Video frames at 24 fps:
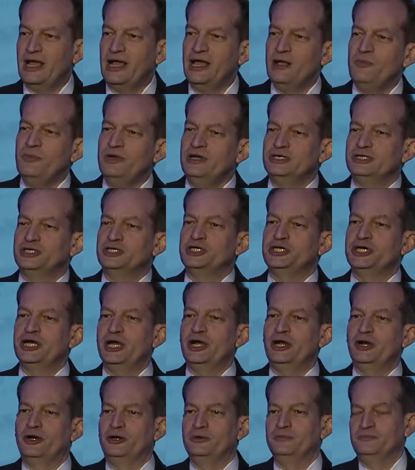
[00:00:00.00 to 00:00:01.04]
I want to
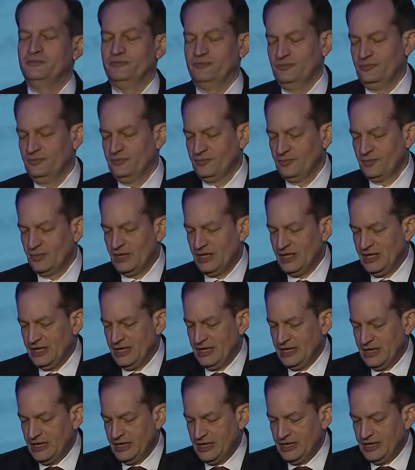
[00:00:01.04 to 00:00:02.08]
share
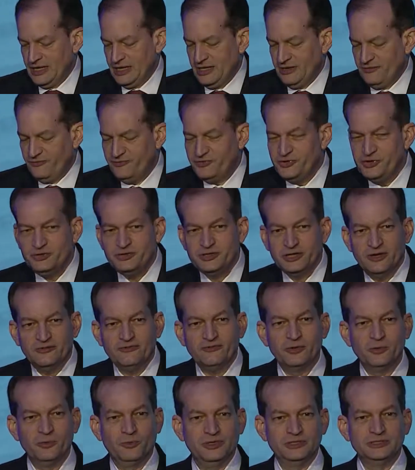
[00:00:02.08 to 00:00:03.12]
a few
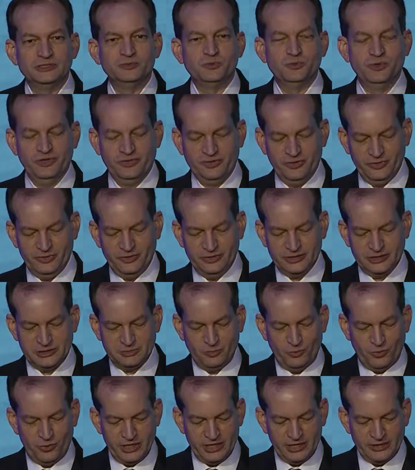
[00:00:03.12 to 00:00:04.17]
different ones with you this
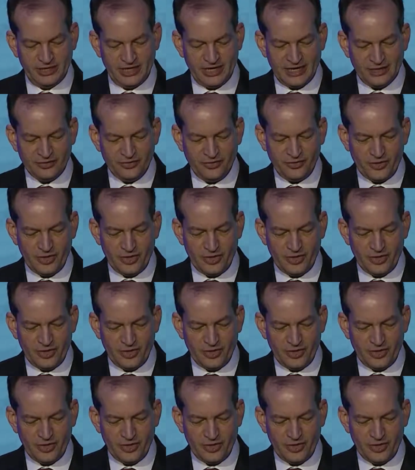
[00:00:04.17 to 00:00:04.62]
morning that I